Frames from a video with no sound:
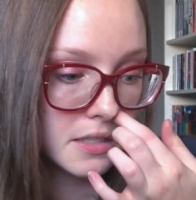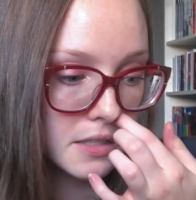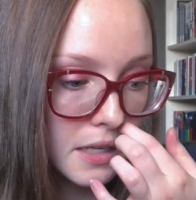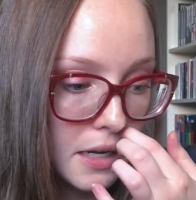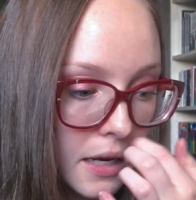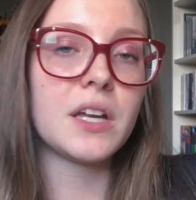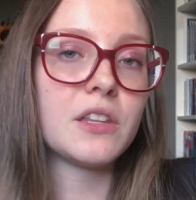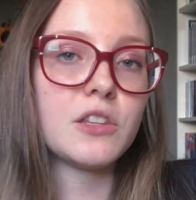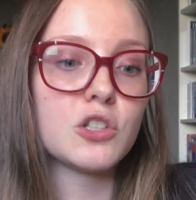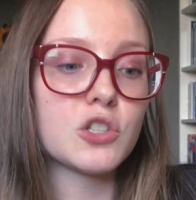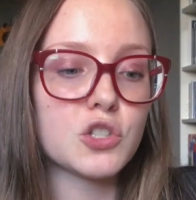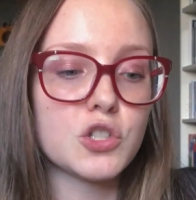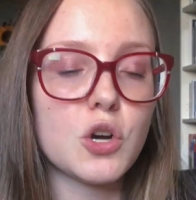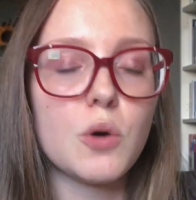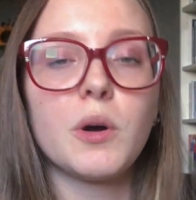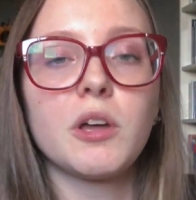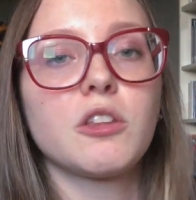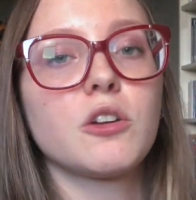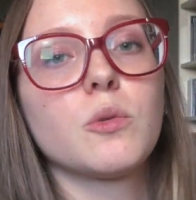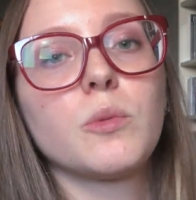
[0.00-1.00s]
like there's no
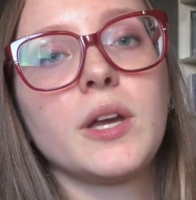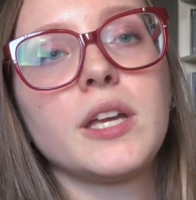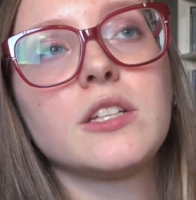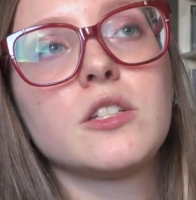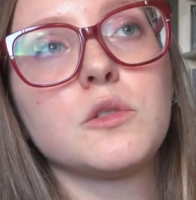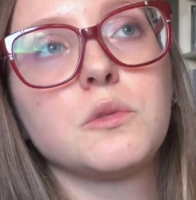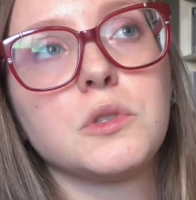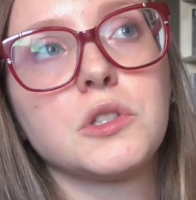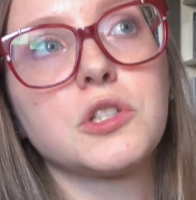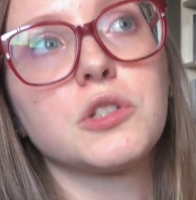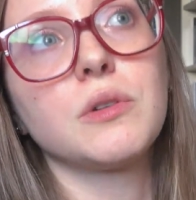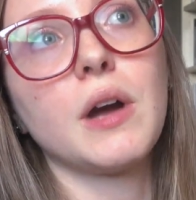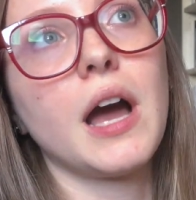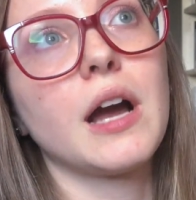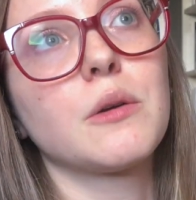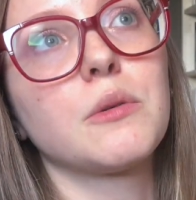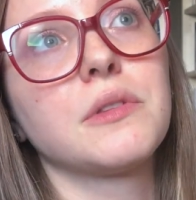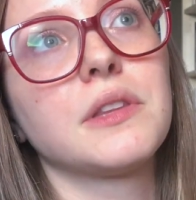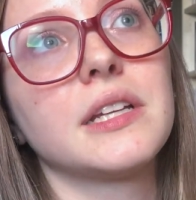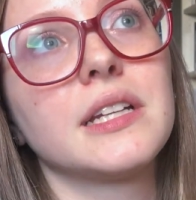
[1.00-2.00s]
other way to
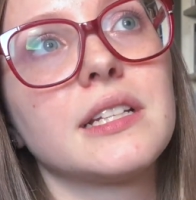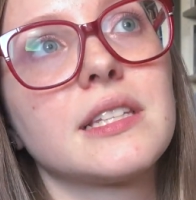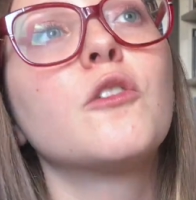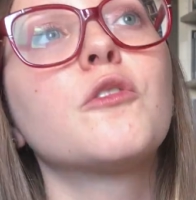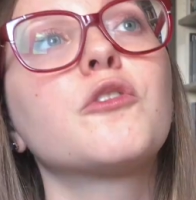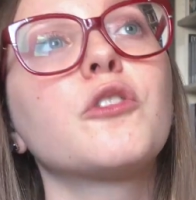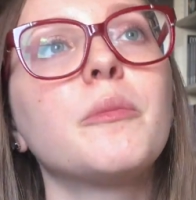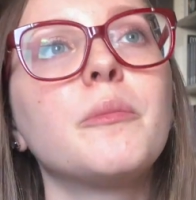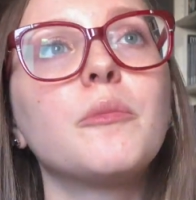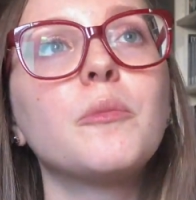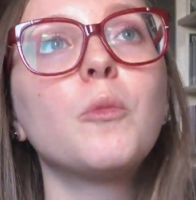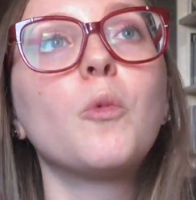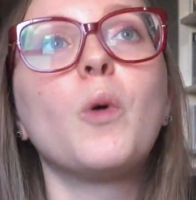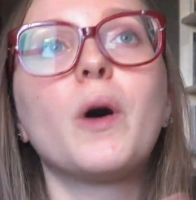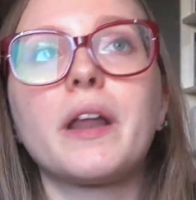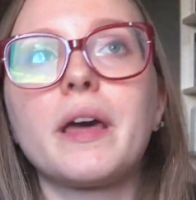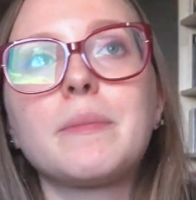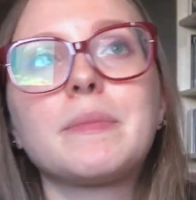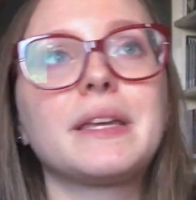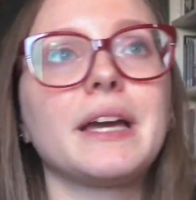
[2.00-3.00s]
interact with it. It's from what
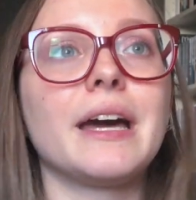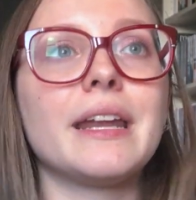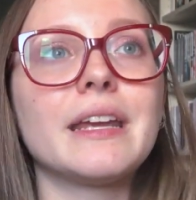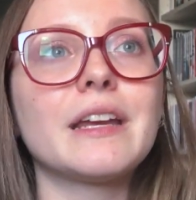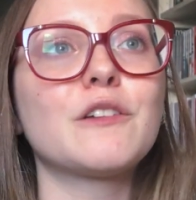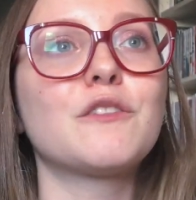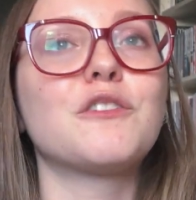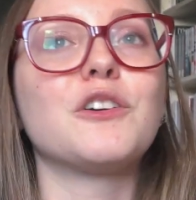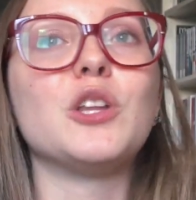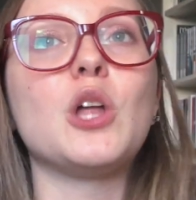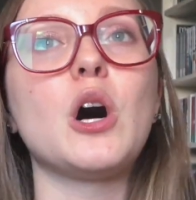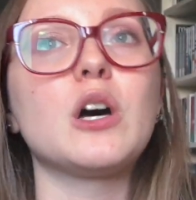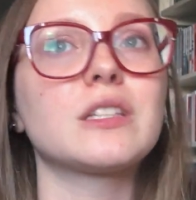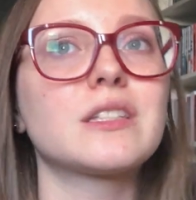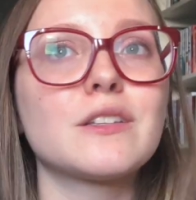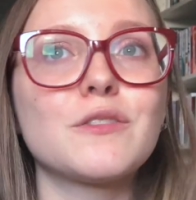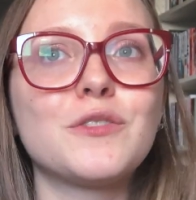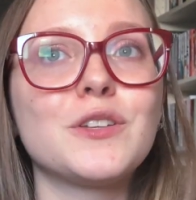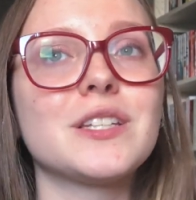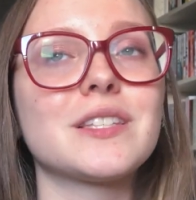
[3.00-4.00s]
I'm getting,
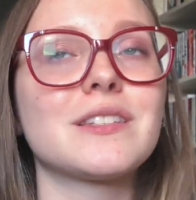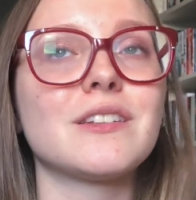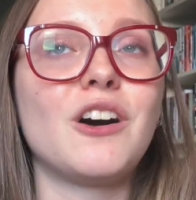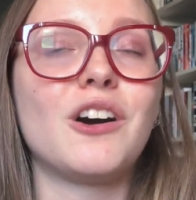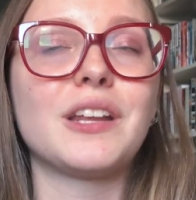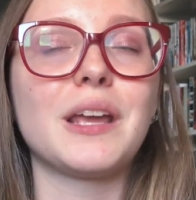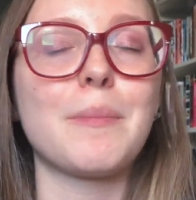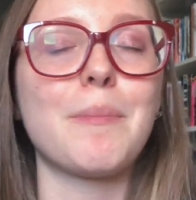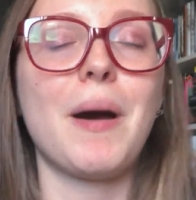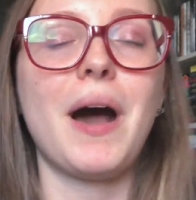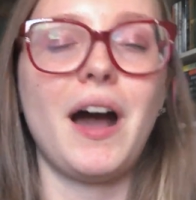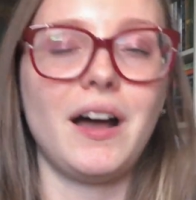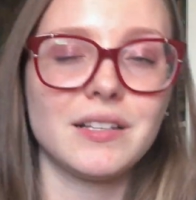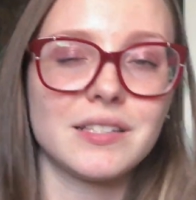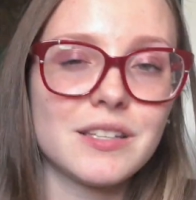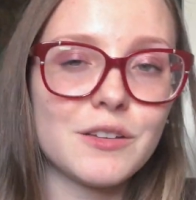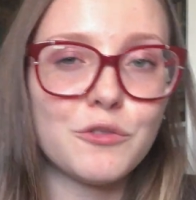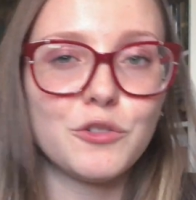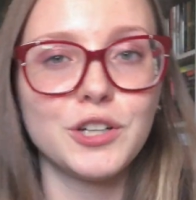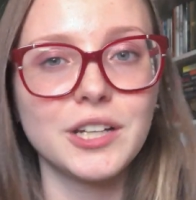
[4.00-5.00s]
philosophy is not a
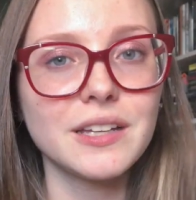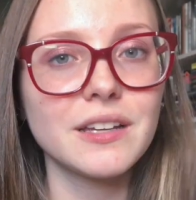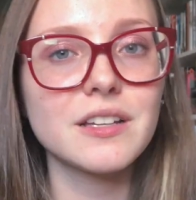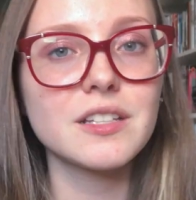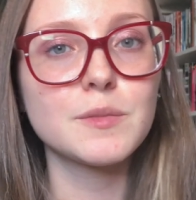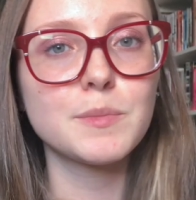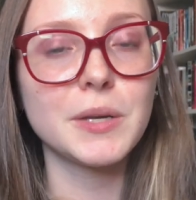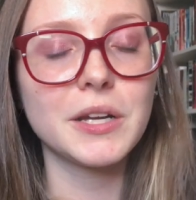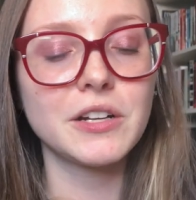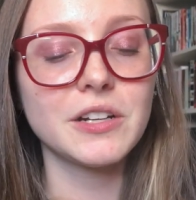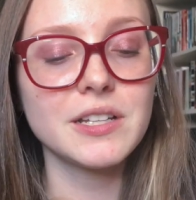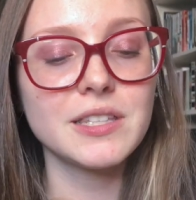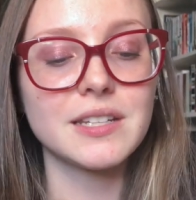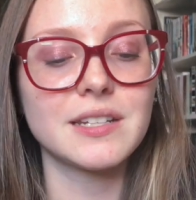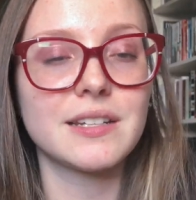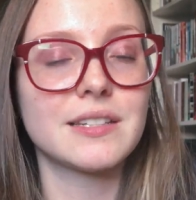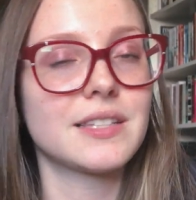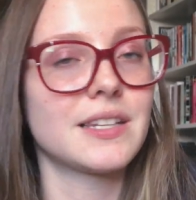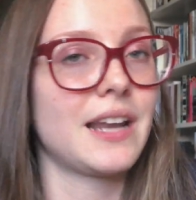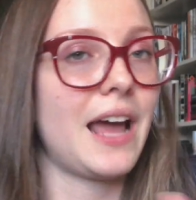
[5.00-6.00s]
passive reading experience and
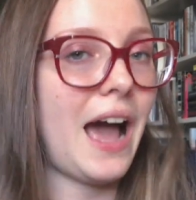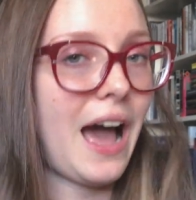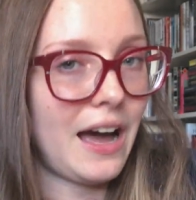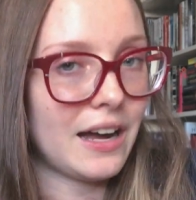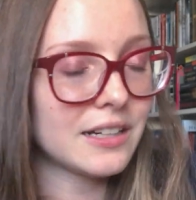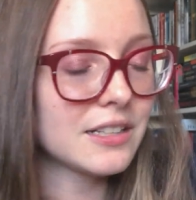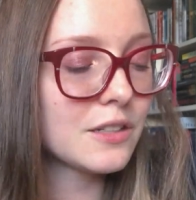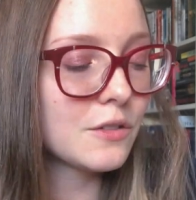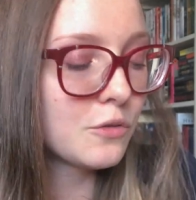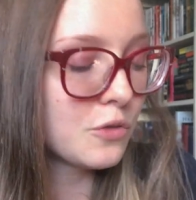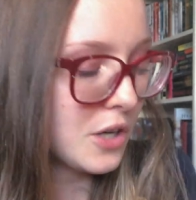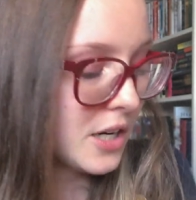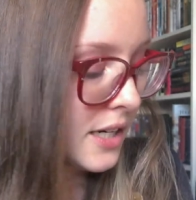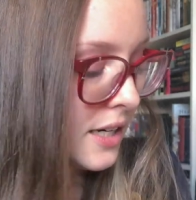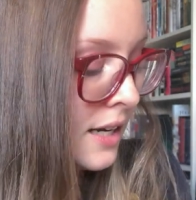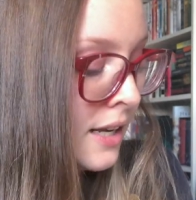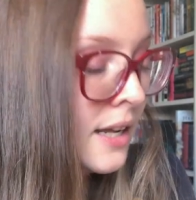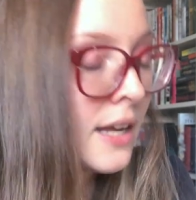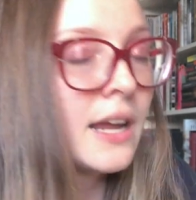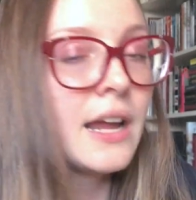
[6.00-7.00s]
it's an active
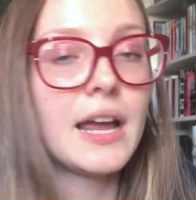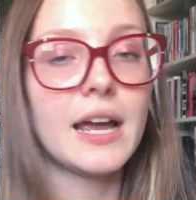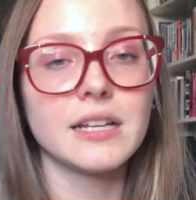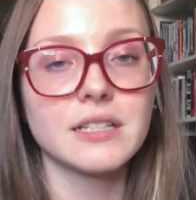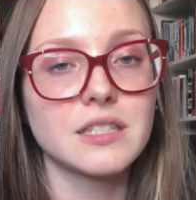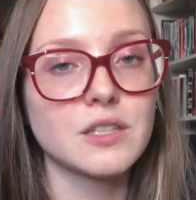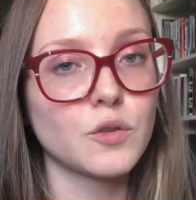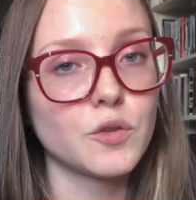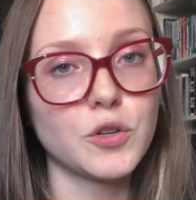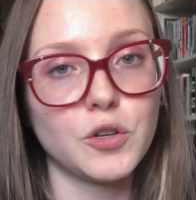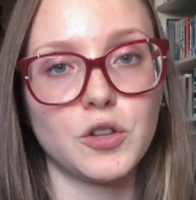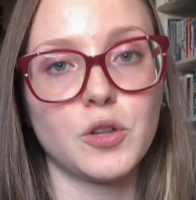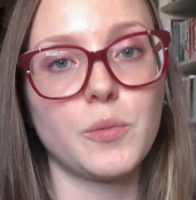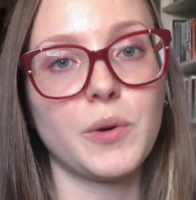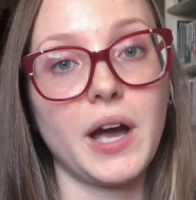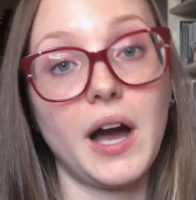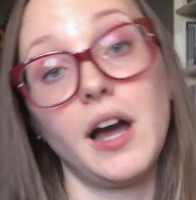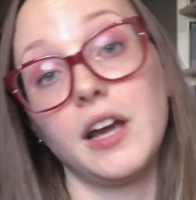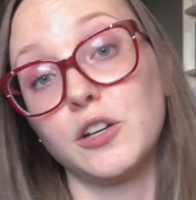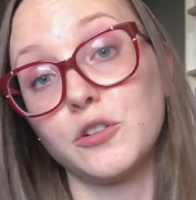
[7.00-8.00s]
one. And so the only way
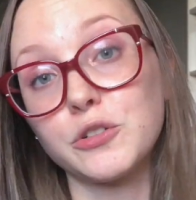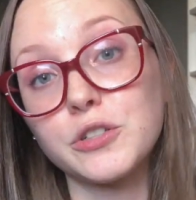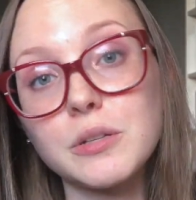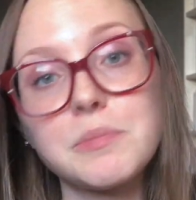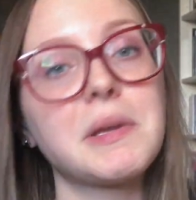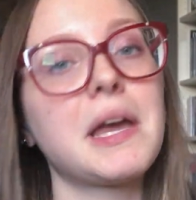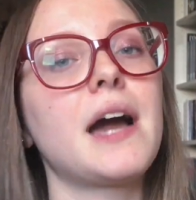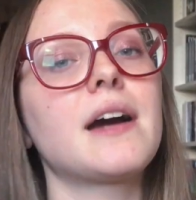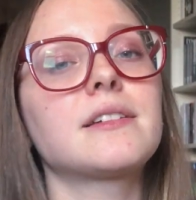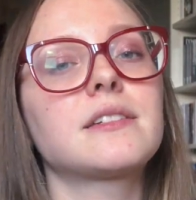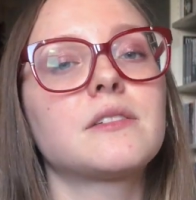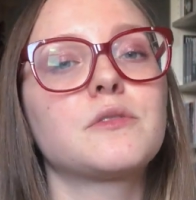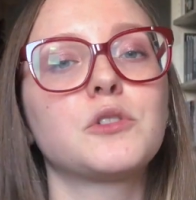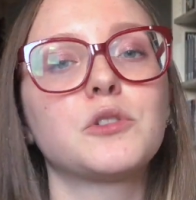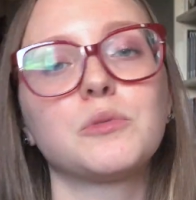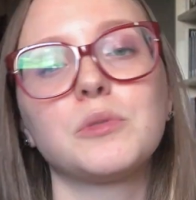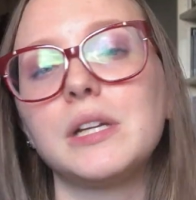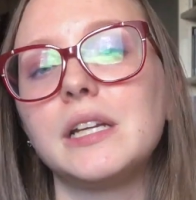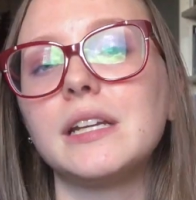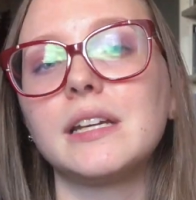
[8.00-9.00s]
I know to be active
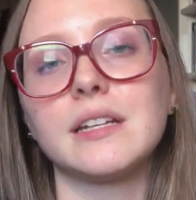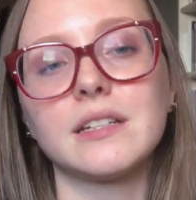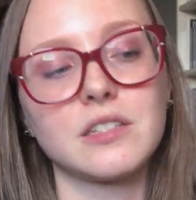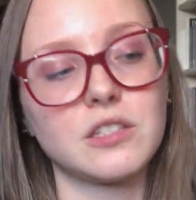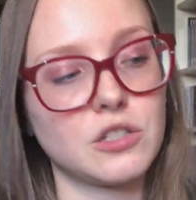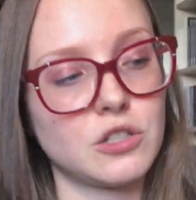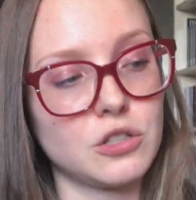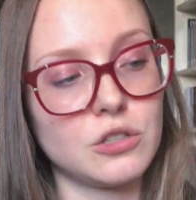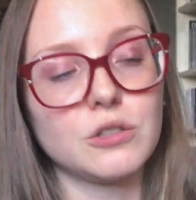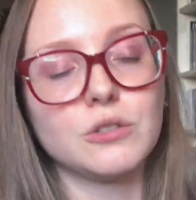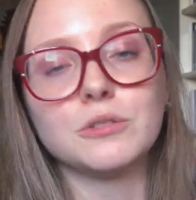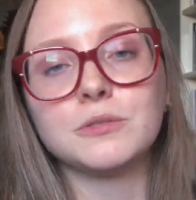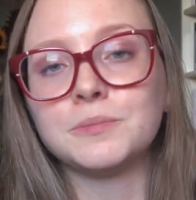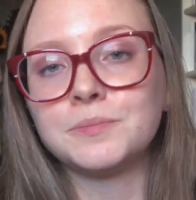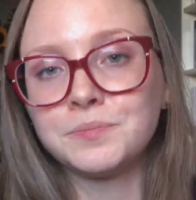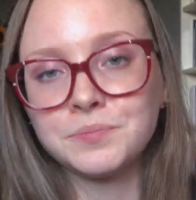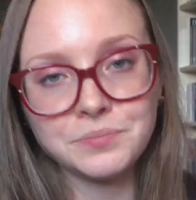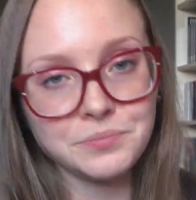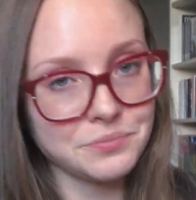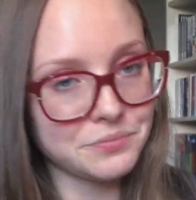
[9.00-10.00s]
when reading is to
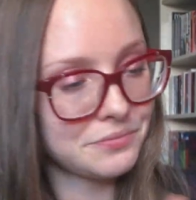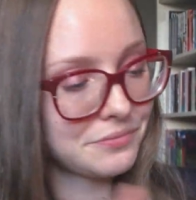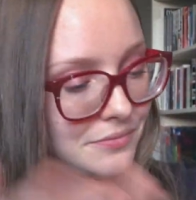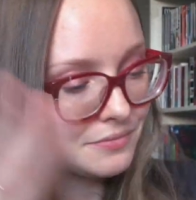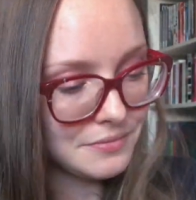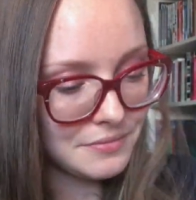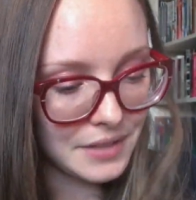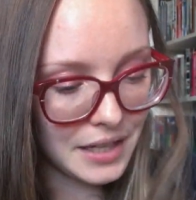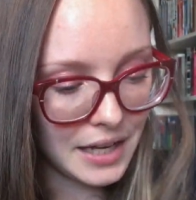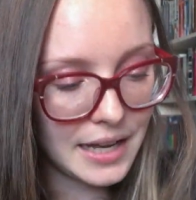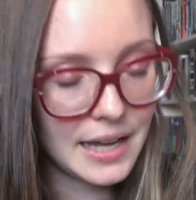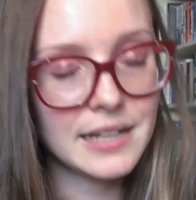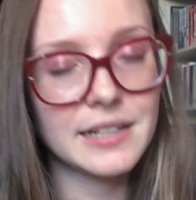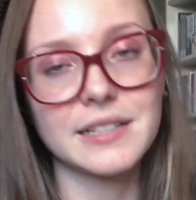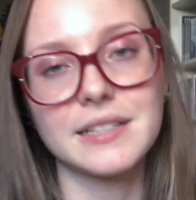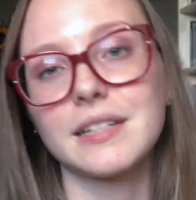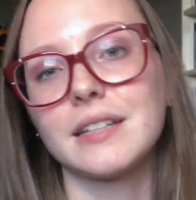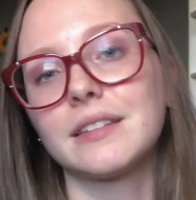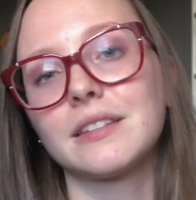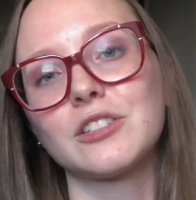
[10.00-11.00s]

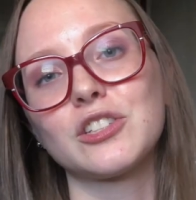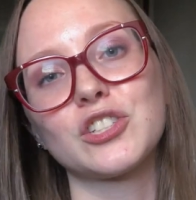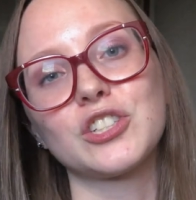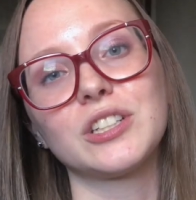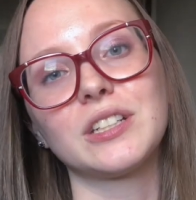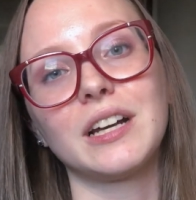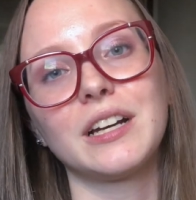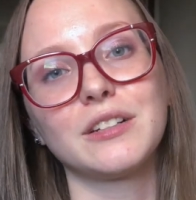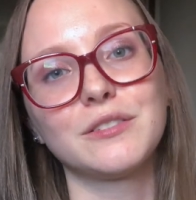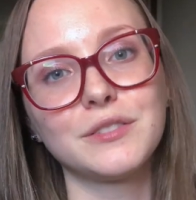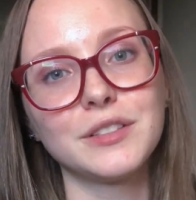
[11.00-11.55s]
annotate the shit out of